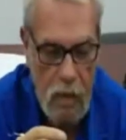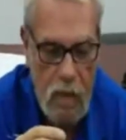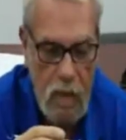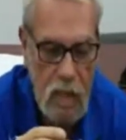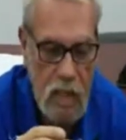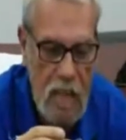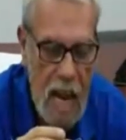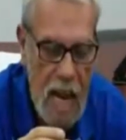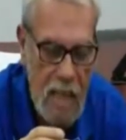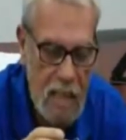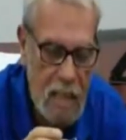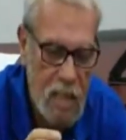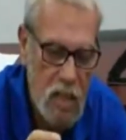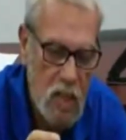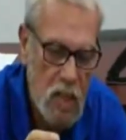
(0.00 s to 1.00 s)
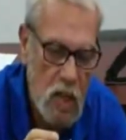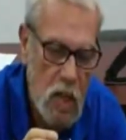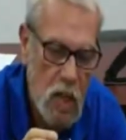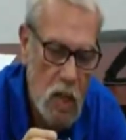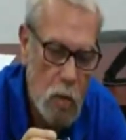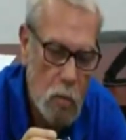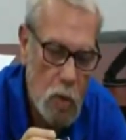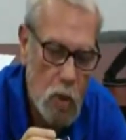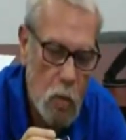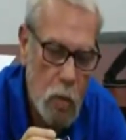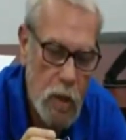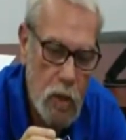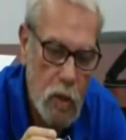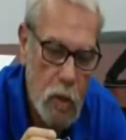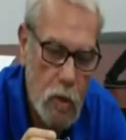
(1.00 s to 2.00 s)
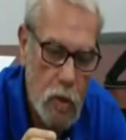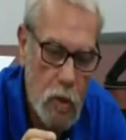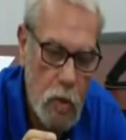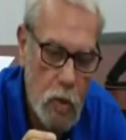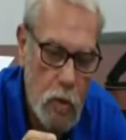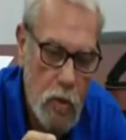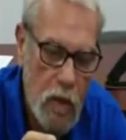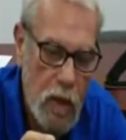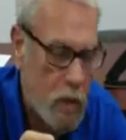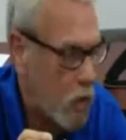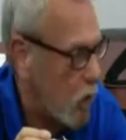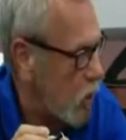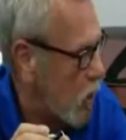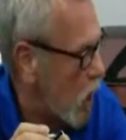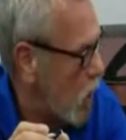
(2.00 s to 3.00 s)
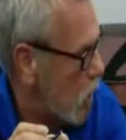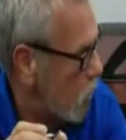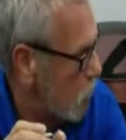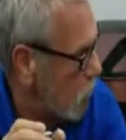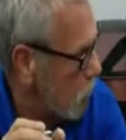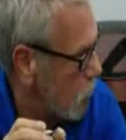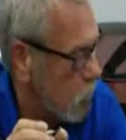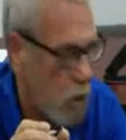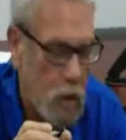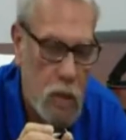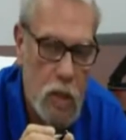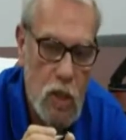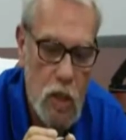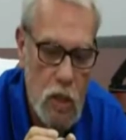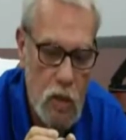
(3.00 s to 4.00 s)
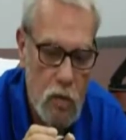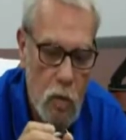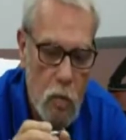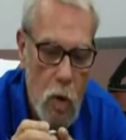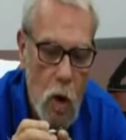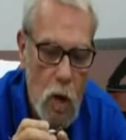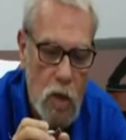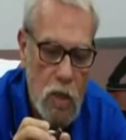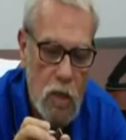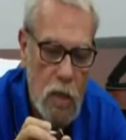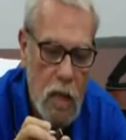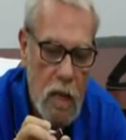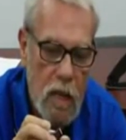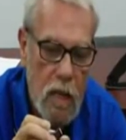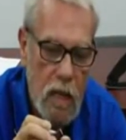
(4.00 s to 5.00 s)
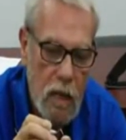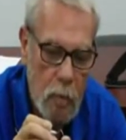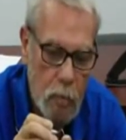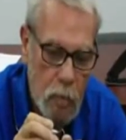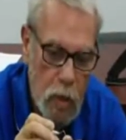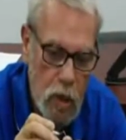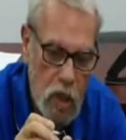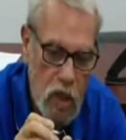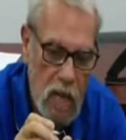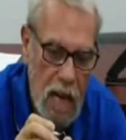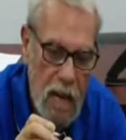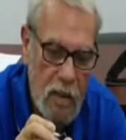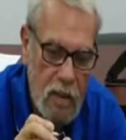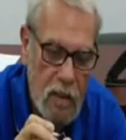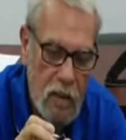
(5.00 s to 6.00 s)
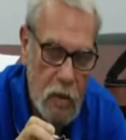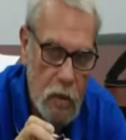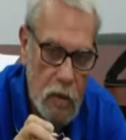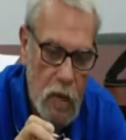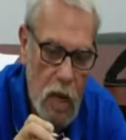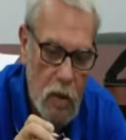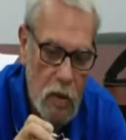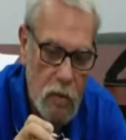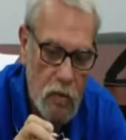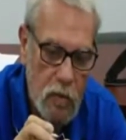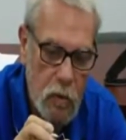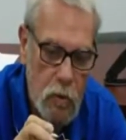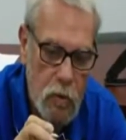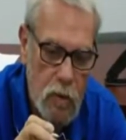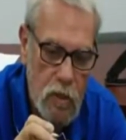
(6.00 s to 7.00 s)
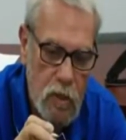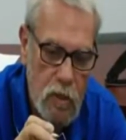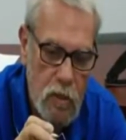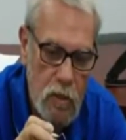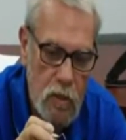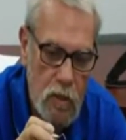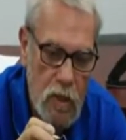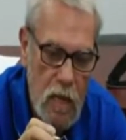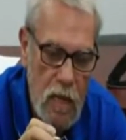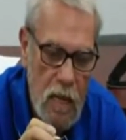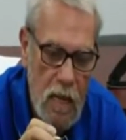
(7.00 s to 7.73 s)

This is actually sunk between your tooth and the gum in the gingival margin and pushed down until the doctor feels resistance.